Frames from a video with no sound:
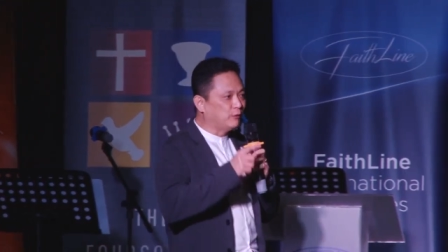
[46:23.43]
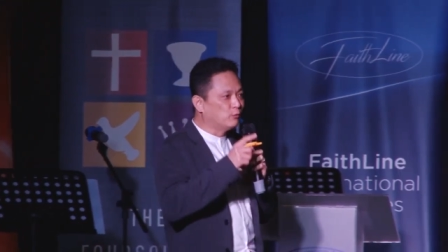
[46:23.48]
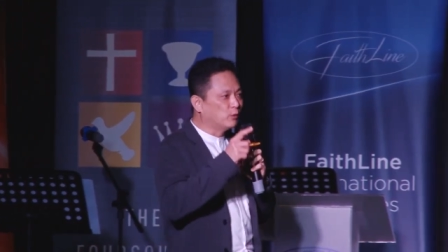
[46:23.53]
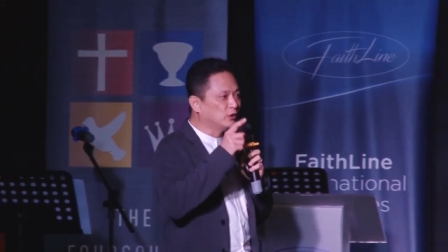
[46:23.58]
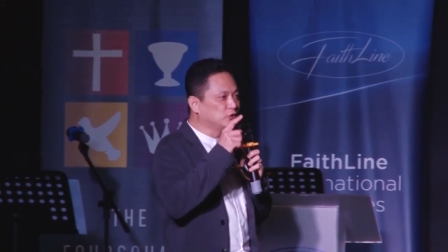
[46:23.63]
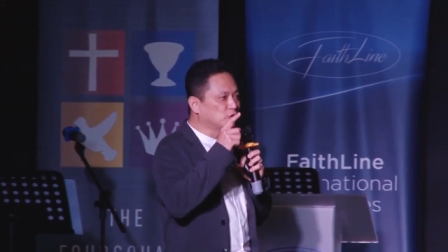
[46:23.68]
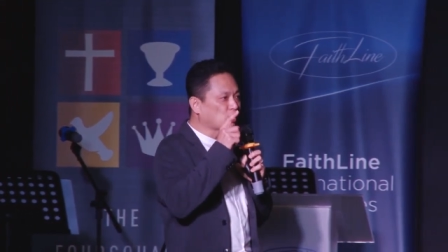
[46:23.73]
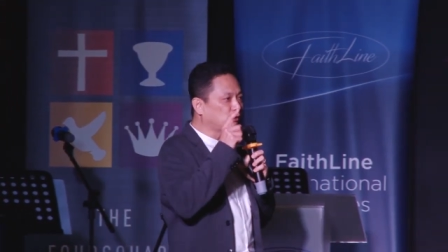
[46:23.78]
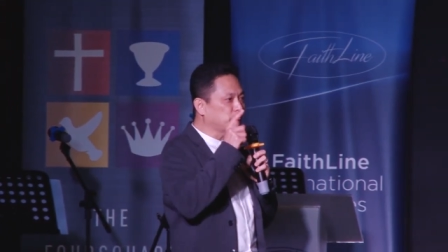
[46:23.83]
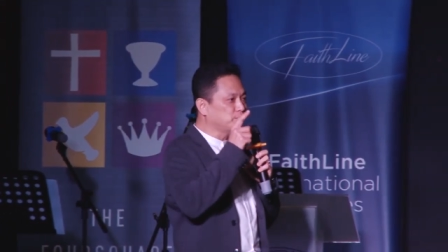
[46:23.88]
they
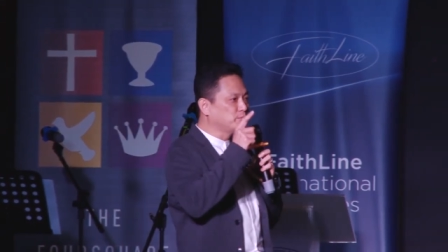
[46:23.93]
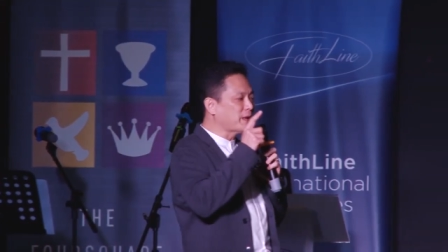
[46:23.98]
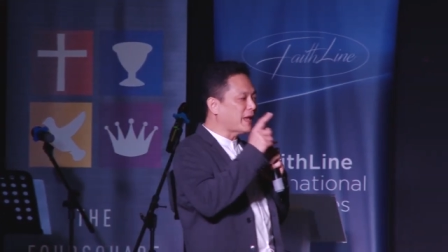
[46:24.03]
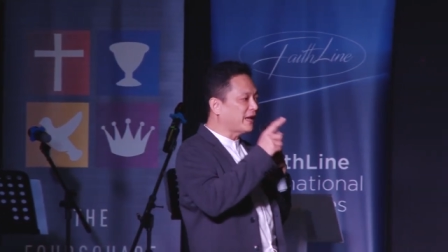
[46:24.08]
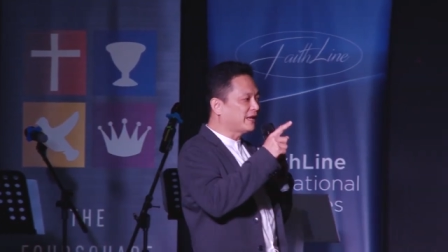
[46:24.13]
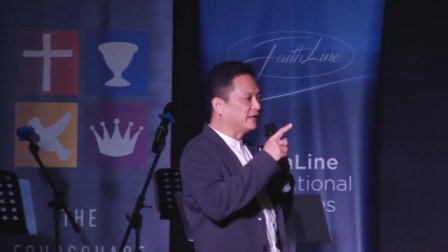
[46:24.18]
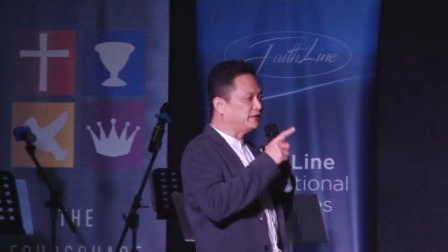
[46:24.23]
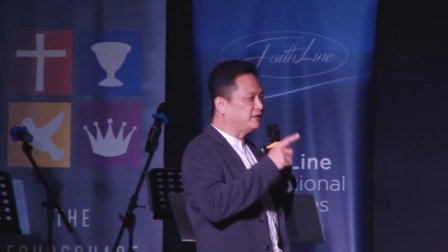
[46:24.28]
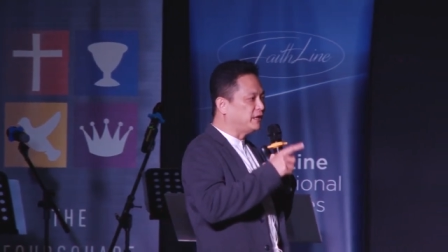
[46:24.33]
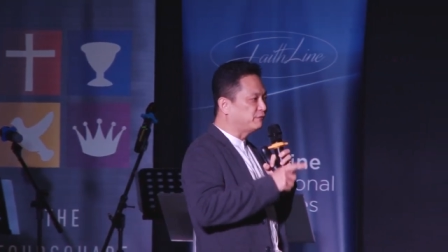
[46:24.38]
will not
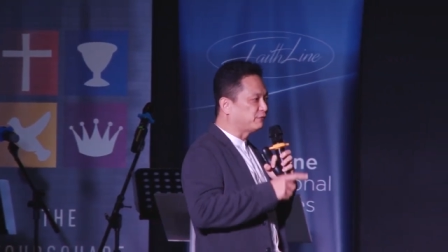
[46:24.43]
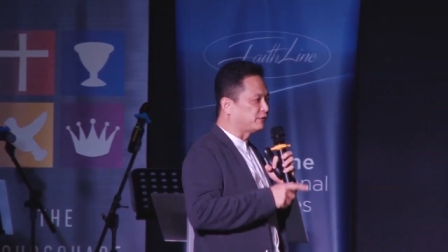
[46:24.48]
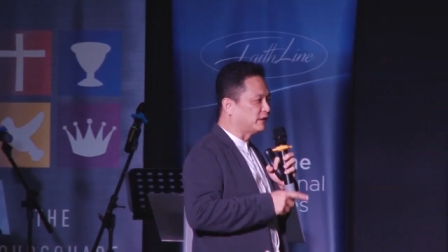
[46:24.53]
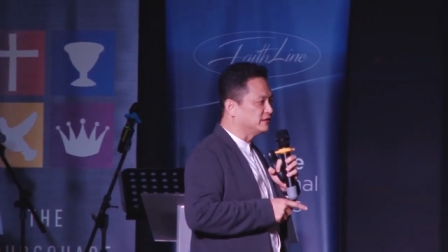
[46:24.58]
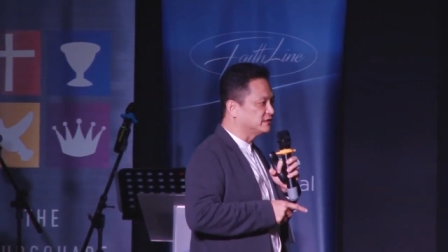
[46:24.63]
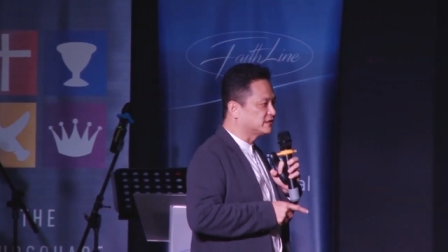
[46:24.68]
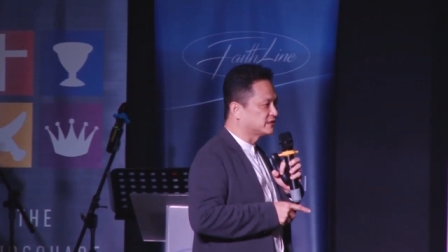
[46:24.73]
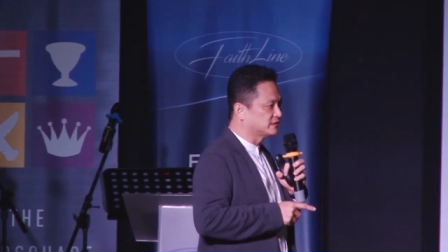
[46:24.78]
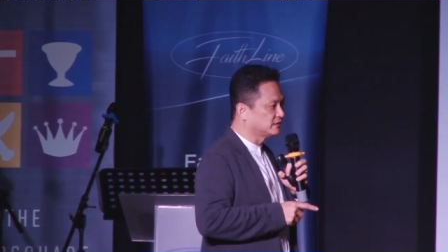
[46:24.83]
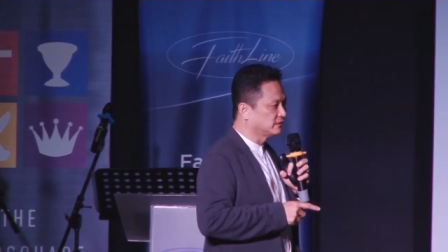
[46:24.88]
make a
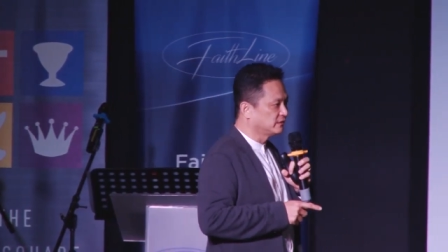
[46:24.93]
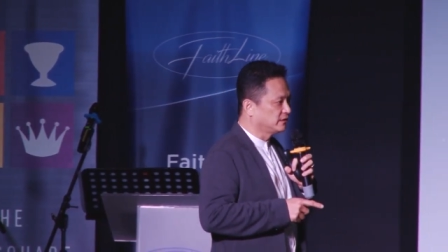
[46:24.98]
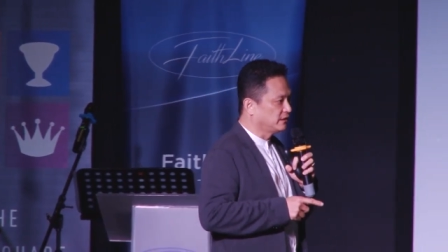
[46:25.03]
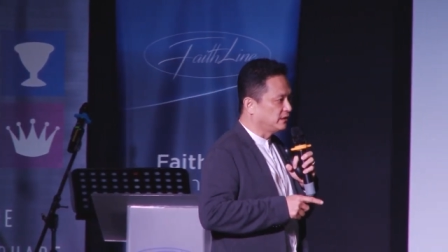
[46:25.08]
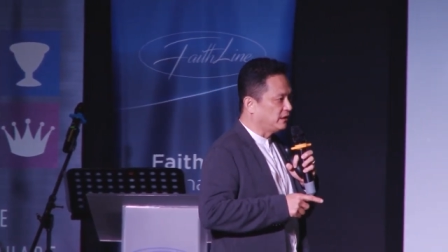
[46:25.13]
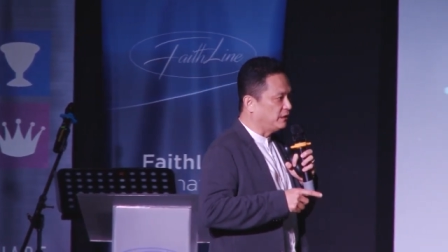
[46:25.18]
difference